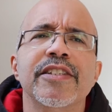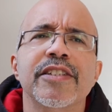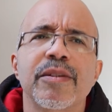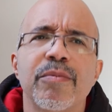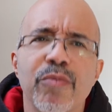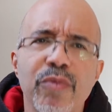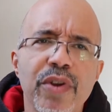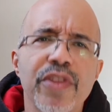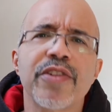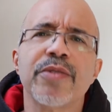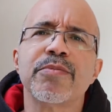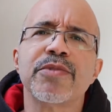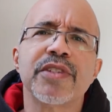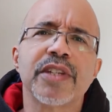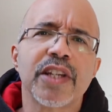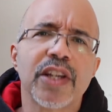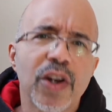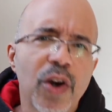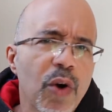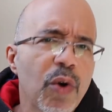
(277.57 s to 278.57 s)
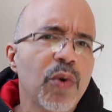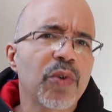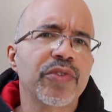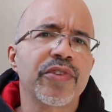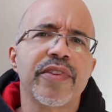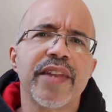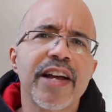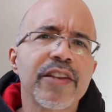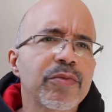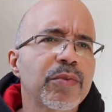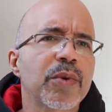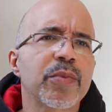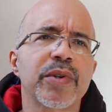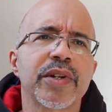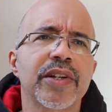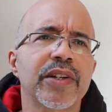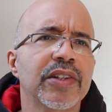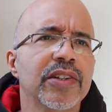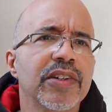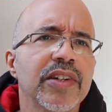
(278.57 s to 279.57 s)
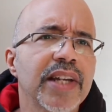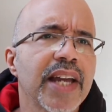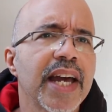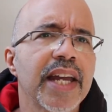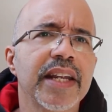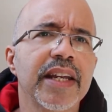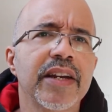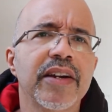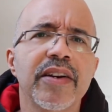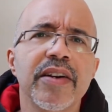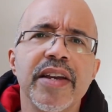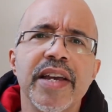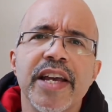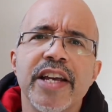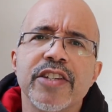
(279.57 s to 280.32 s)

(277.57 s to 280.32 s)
some rhythms and goals, and that's what we're going to look at here.